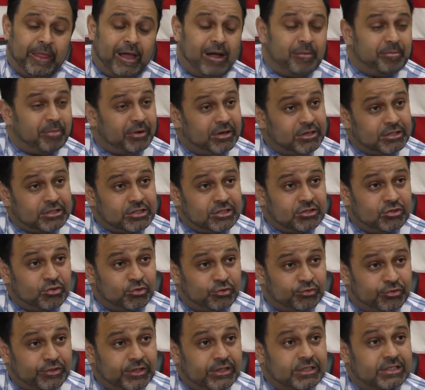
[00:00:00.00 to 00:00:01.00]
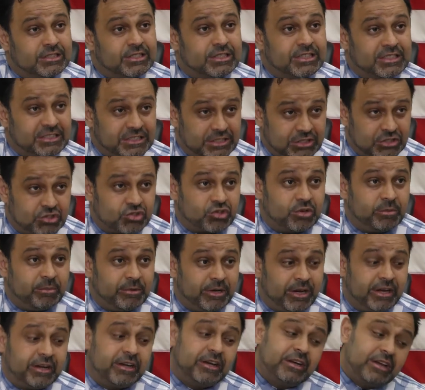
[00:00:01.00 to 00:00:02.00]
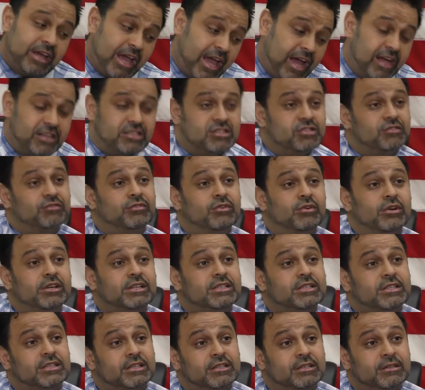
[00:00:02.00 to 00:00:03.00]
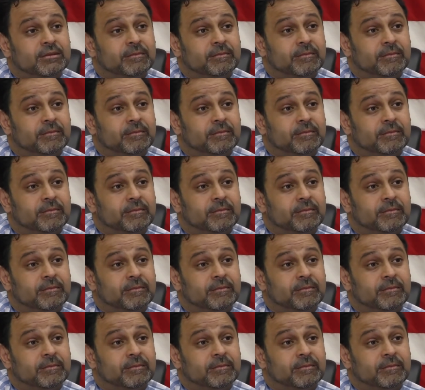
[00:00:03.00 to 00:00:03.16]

a person who feels he's discriminated has a voice.